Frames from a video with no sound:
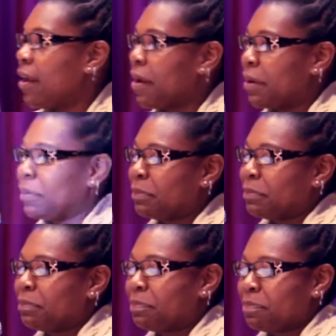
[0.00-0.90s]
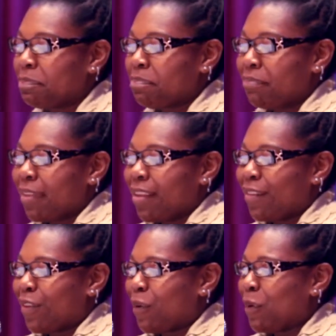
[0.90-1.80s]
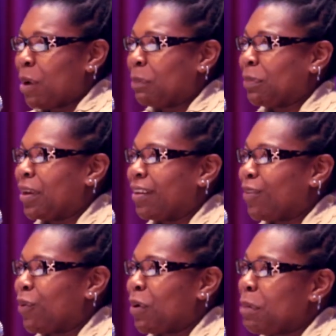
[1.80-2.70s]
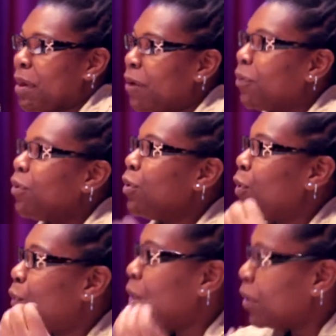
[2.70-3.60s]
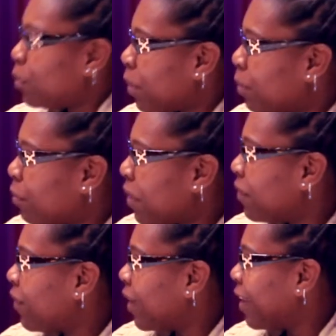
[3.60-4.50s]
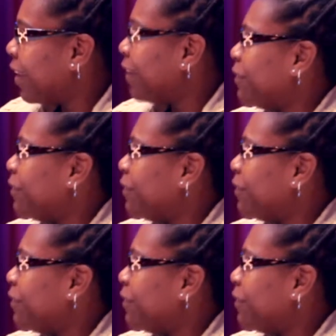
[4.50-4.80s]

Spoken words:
Um, so I'm gonna talk about, a little bit of breastfeeding.